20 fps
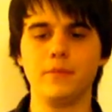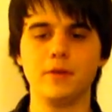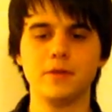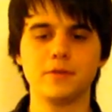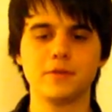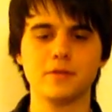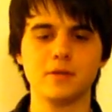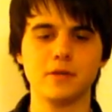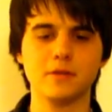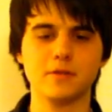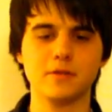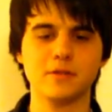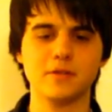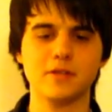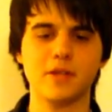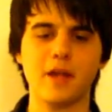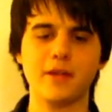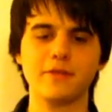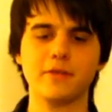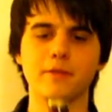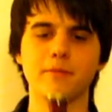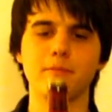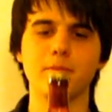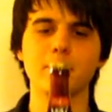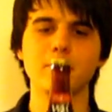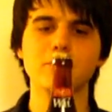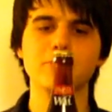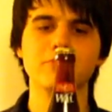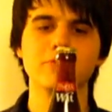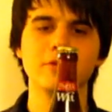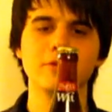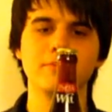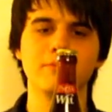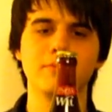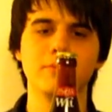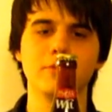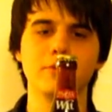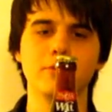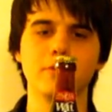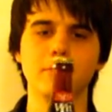It's a standard Mill Street
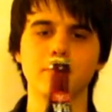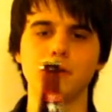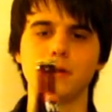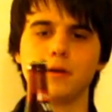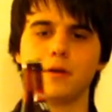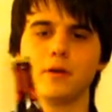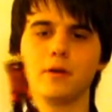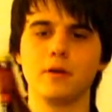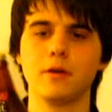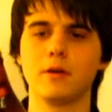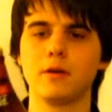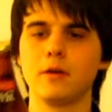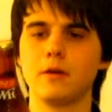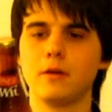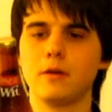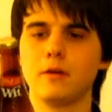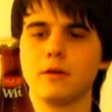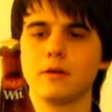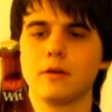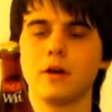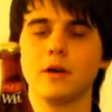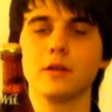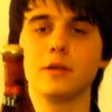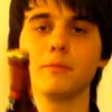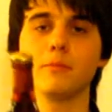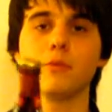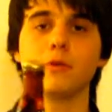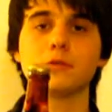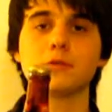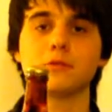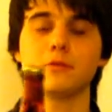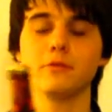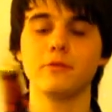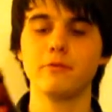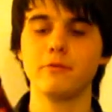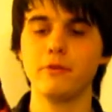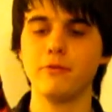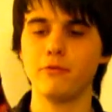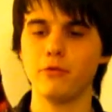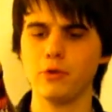Brewery kind of bottle,
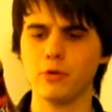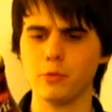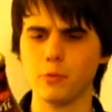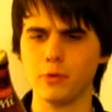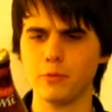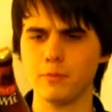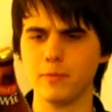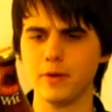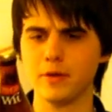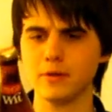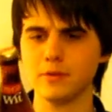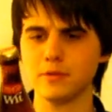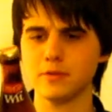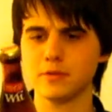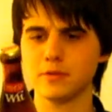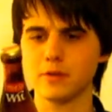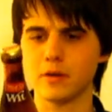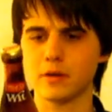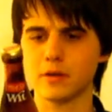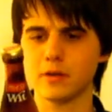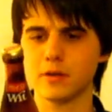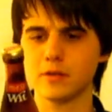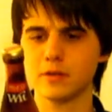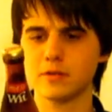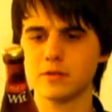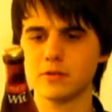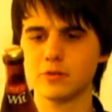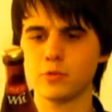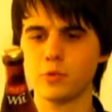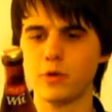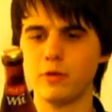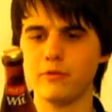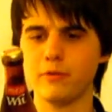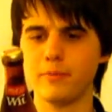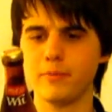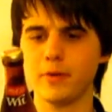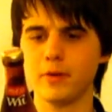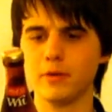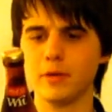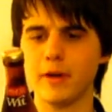341 mils, so I guess 12
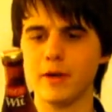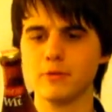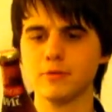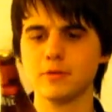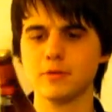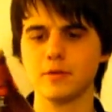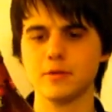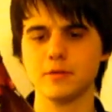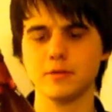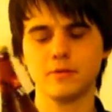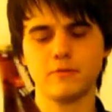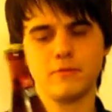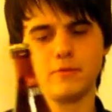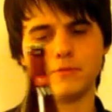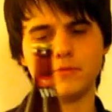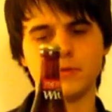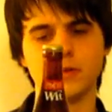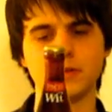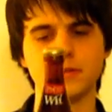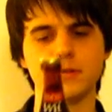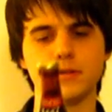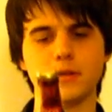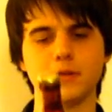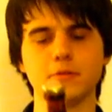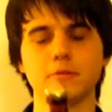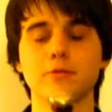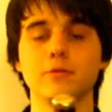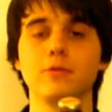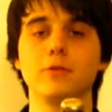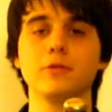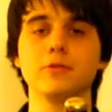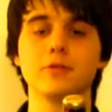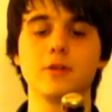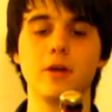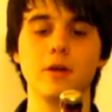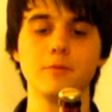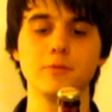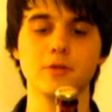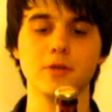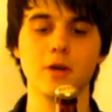imperial ounces if you translate it to the old
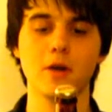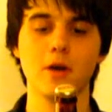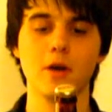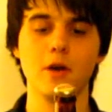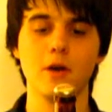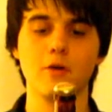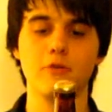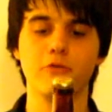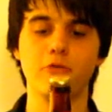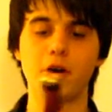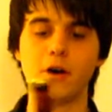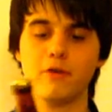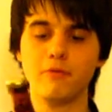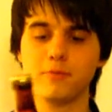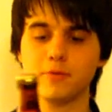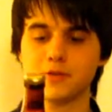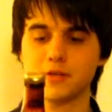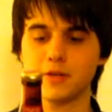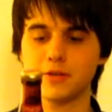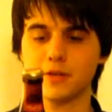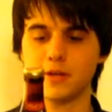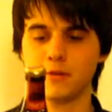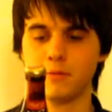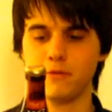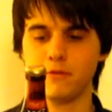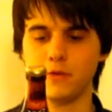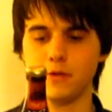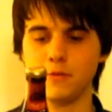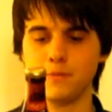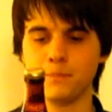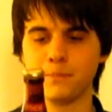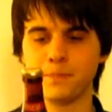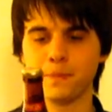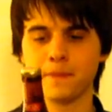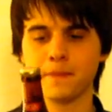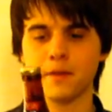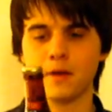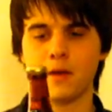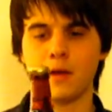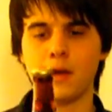times, 5% ABV,
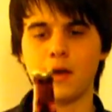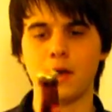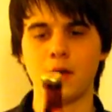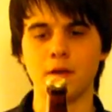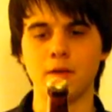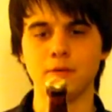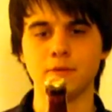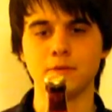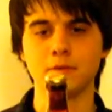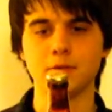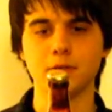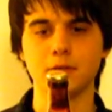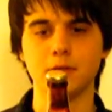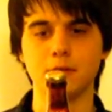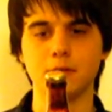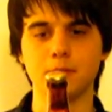and